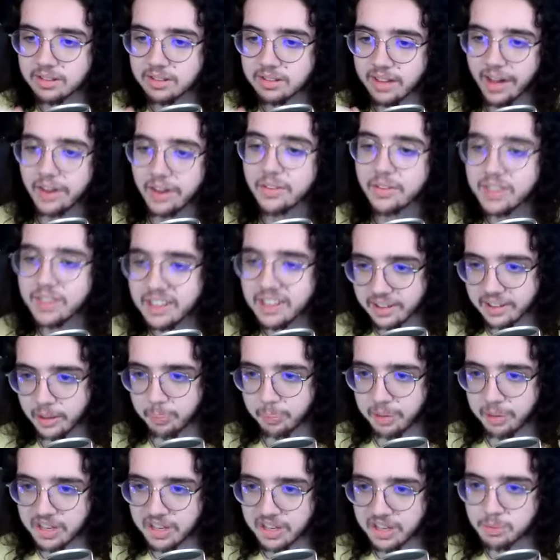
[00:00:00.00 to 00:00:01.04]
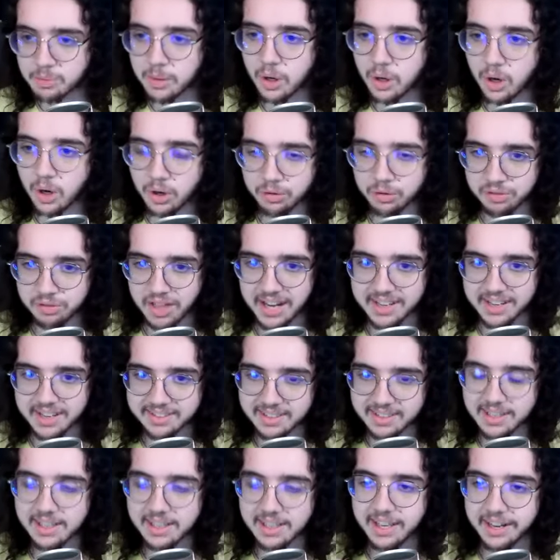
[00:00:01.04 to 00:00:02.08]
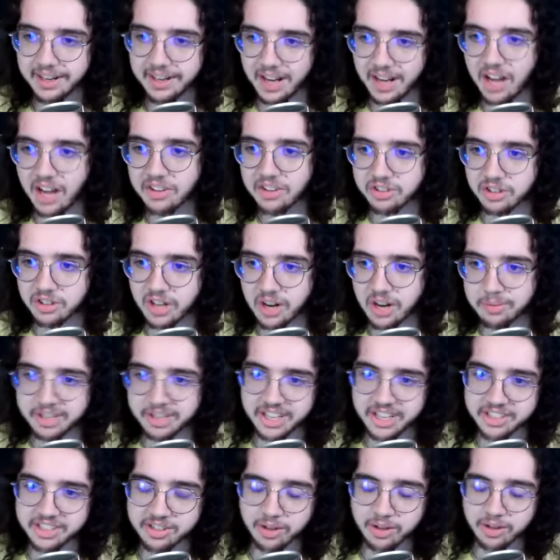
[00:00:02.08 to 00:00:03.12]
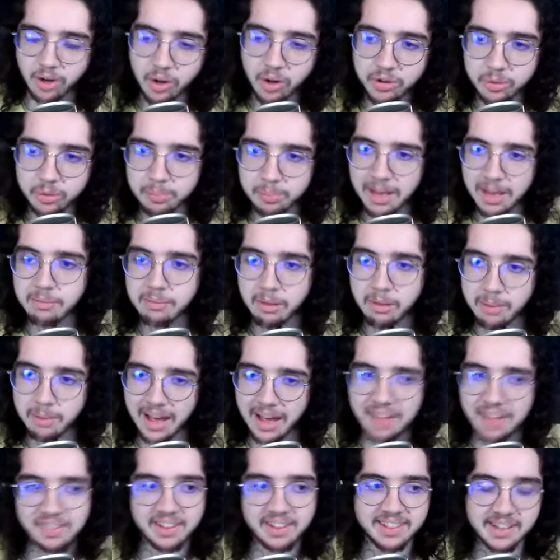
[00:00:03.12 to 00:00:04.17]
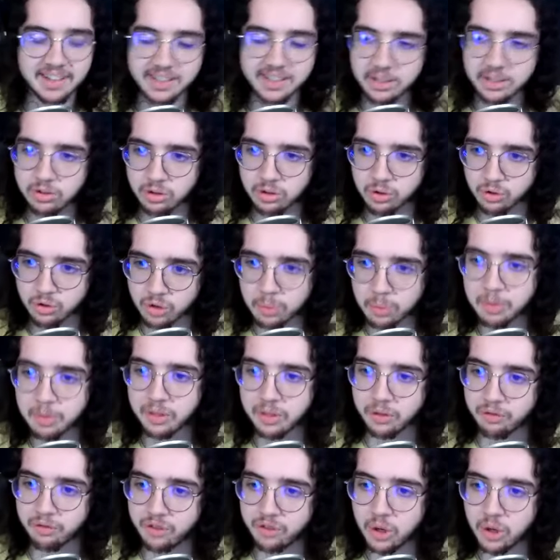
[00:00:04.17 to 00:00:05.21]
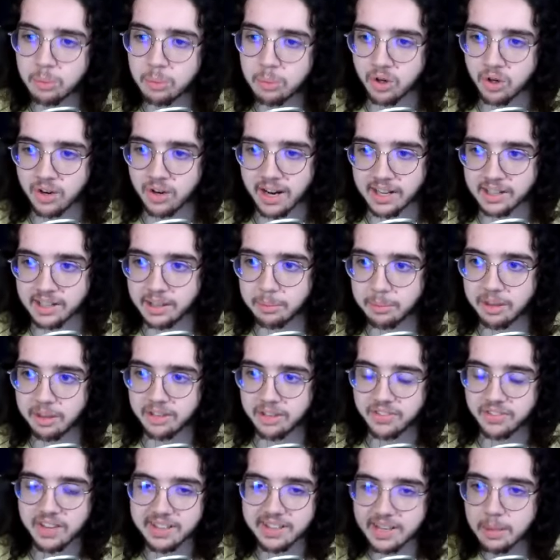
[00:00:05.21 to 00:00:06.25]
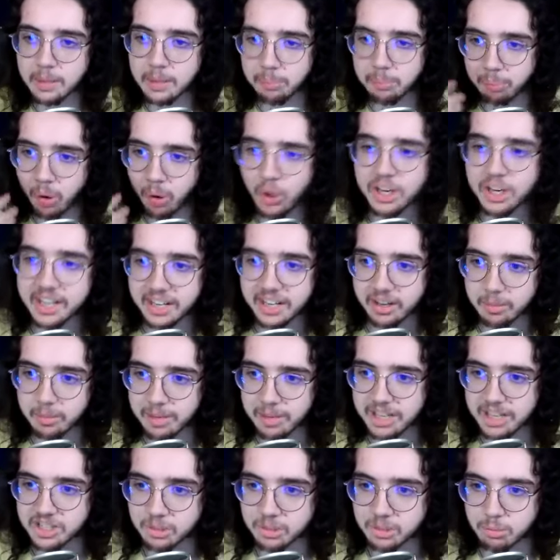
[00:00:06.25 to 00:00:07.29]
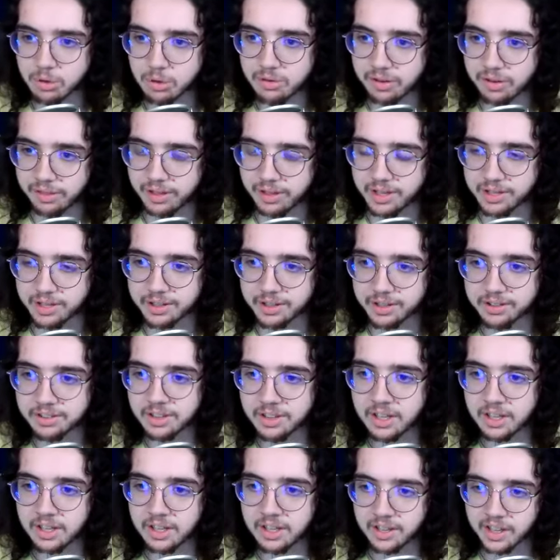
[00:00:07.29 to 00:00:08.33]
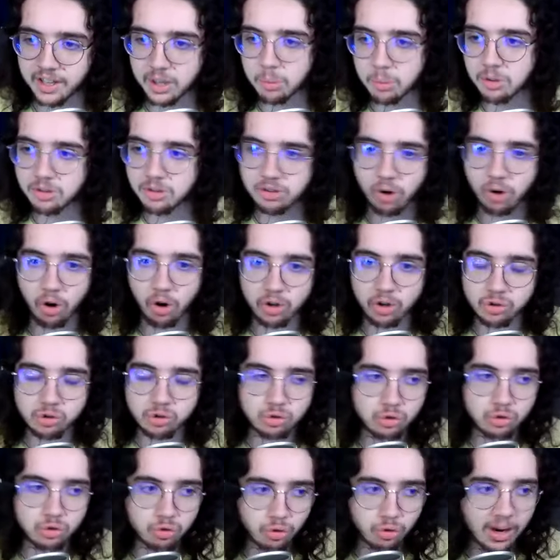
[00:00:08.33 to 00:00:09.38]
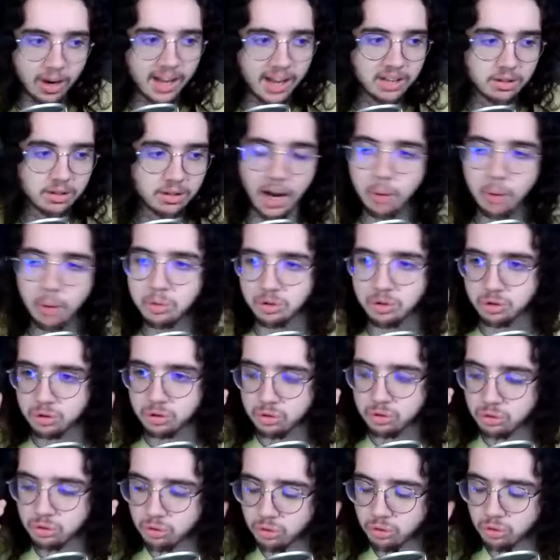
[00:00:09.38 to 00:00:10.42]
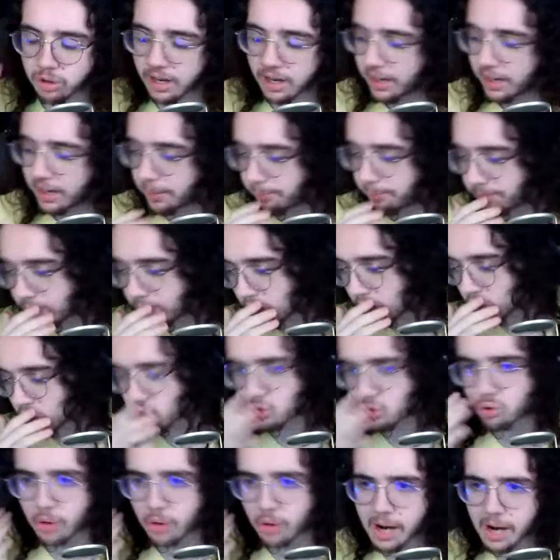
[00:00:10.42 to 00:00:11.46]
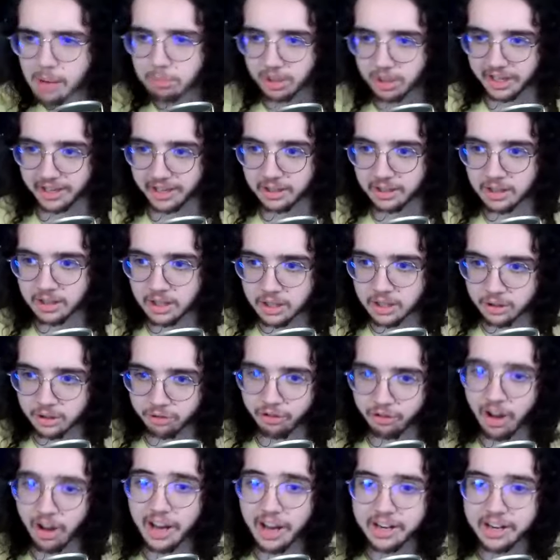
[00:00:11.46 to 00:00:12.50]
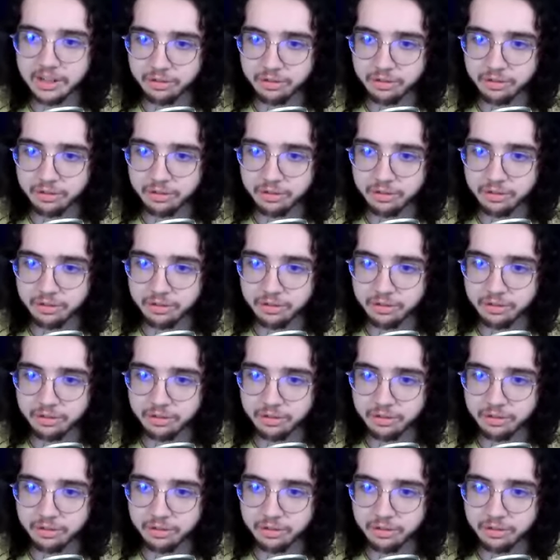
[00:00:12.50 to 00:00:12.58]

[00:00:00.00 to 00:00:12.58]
not only did it piss me off that it didn't get an Oscar nomination, it also made me mad that they didn't distribute the film correctly because they didn't put it into major movie theaters. Like you were, scra- I was um, scrambling to find